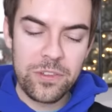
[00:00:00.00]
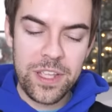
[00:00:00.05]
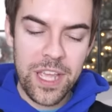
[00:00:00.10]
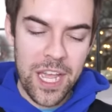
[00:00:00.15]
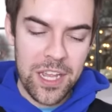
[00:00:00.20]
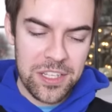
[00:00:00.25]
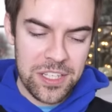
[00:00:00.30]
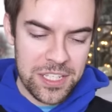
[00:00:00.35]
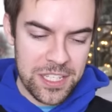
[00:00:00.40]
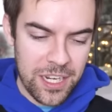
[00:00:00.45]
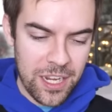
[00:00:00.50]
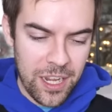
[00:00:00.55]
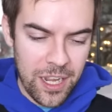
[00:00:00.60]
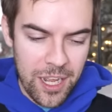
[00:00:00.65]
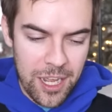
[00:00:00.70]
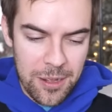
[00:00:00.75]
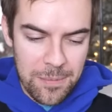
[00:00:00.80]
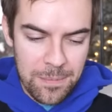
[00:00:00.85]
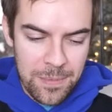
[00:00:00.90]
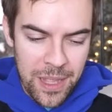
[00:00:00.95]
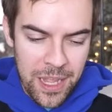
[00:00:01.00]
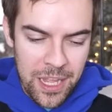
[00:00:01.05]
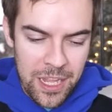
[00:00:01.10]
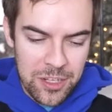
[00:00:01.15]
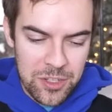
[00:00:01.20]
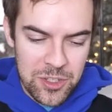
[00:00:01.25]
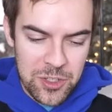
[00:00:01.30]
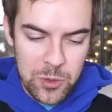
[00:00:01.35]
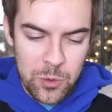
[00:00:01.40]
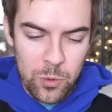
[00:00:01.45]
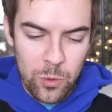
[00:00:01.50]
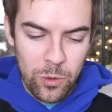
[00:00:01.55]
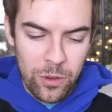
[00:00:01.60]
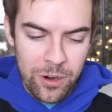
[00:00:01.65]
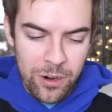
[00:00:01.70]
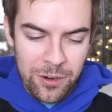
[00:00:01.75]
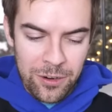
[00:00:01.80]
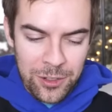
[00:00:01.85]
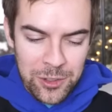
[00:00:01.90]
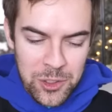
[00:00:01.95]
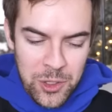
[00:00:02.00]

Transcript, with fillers: have guessed um, a schoolgirl